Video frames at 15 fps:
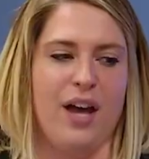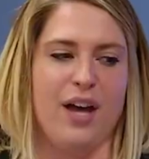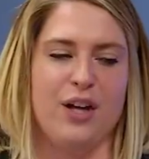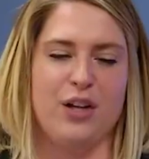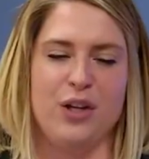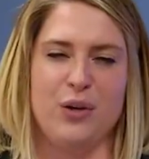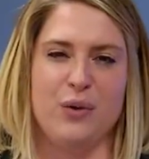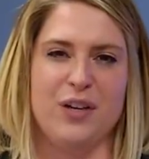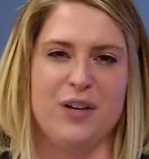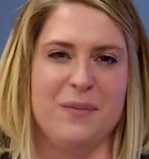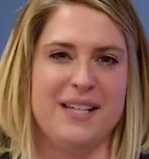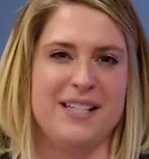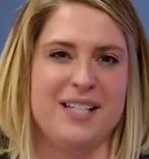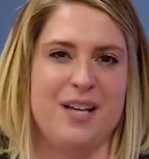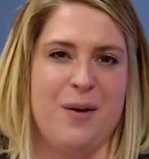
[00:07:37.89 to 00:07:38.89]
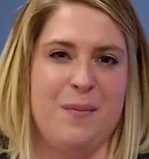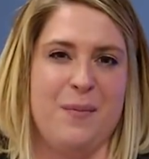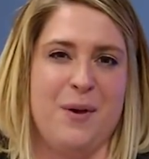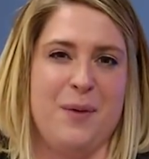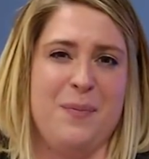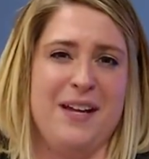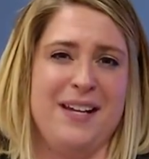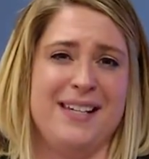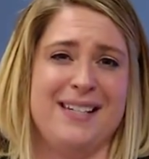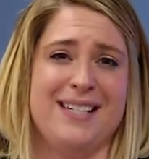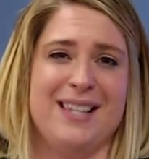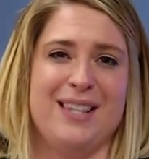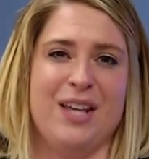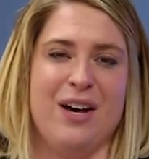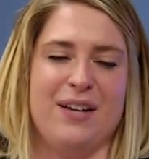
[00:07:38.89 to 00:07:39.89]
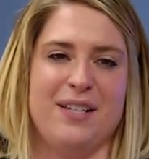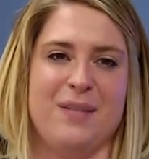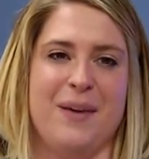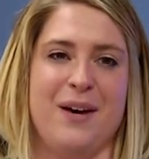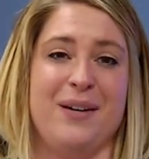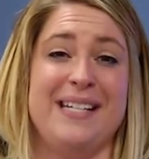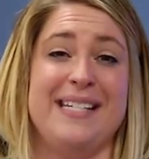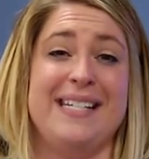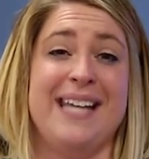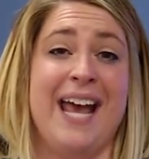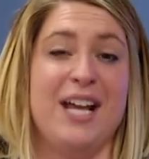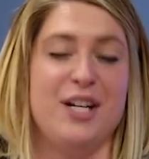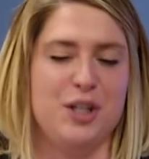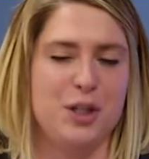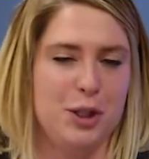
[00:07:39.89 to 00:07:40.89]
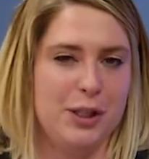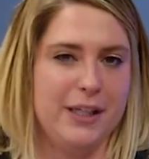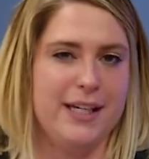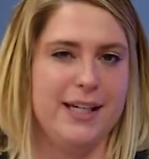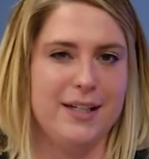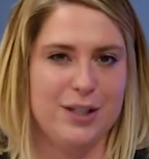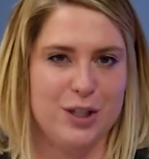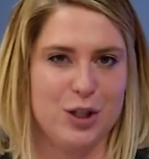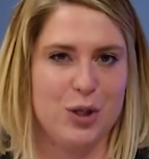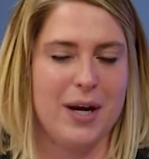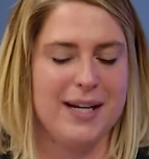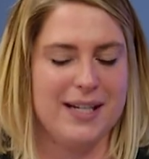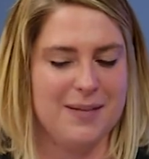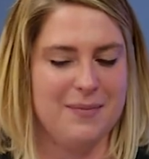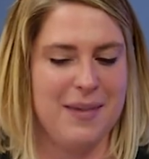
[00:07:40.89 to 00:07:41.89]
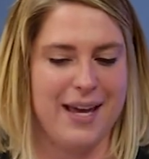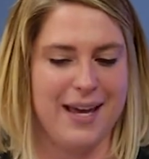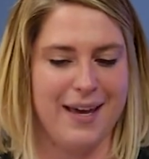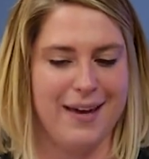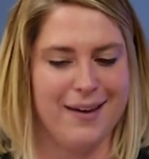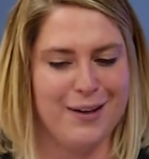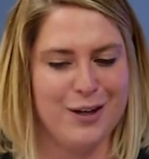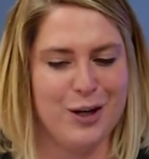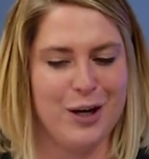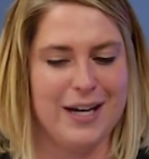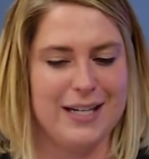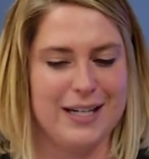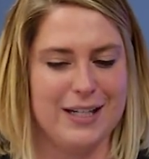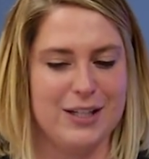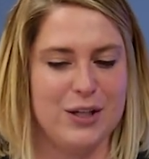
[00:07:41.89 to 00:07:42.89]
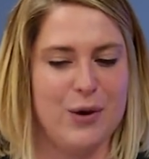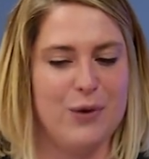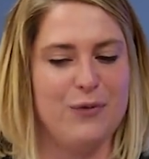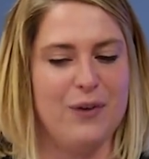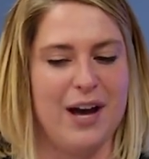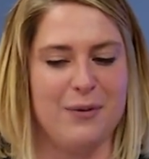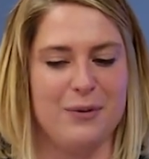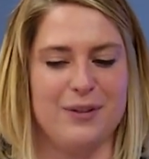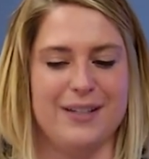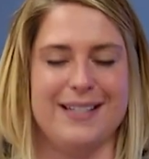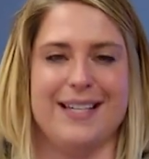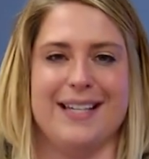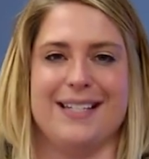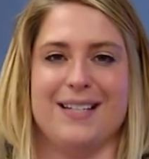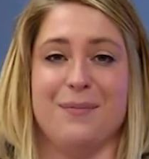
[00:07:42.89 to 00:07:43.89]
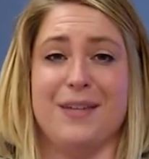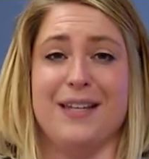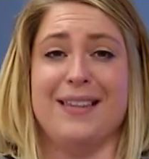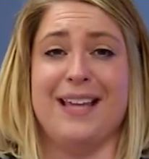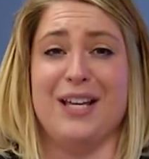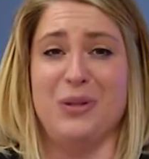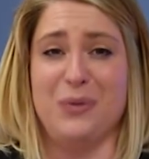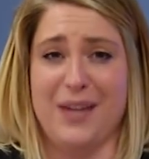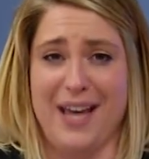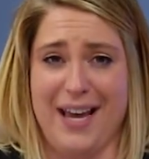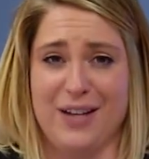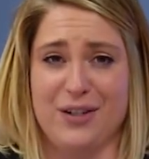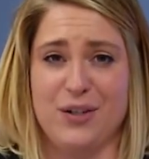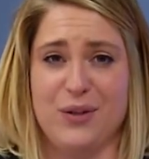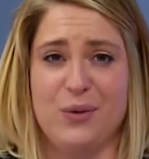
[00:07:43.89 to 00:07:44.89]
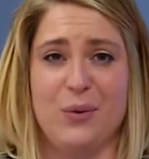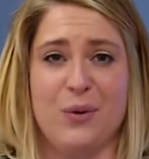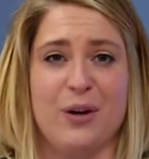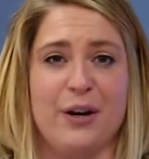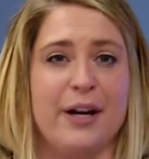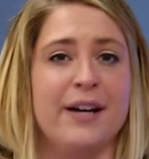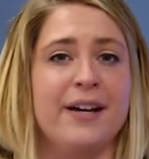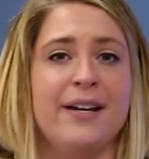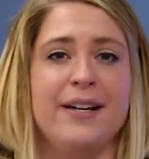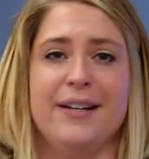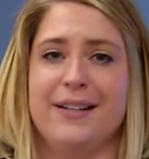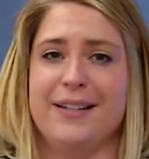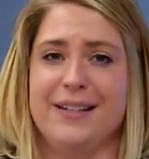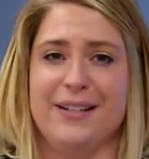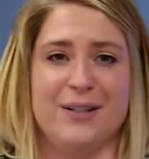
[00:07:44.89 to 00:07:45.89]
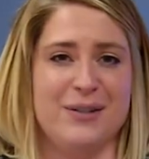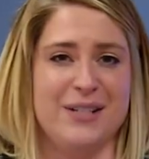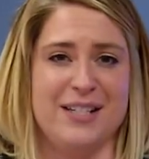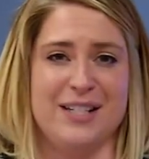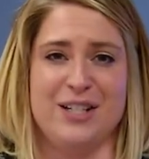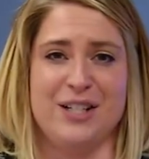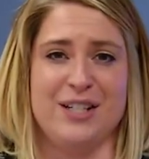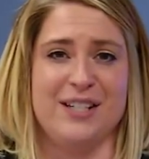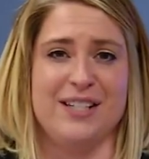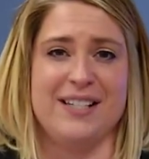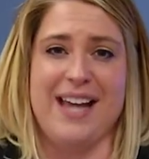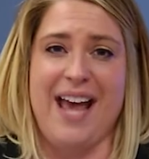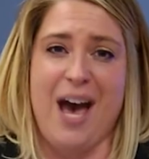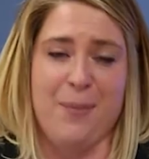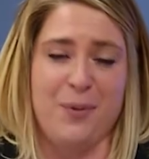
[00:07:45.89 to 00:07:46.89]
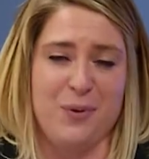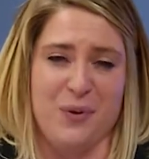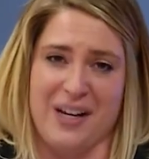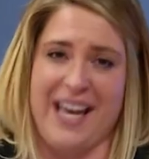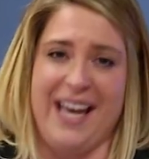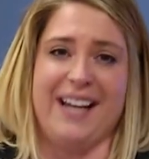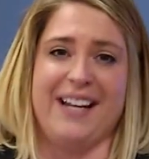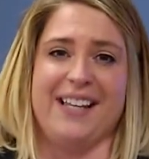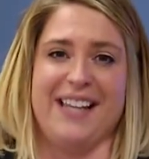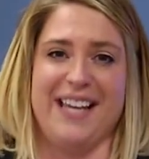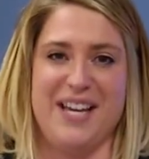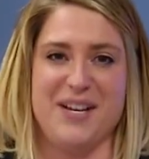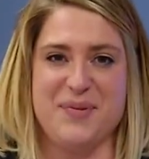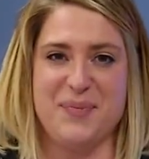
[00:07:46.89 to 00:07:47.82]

Can you give me some opinions and thoughts about intentionally trying to make your ideas go viral? Is that something that you can do, or does it just happen organically?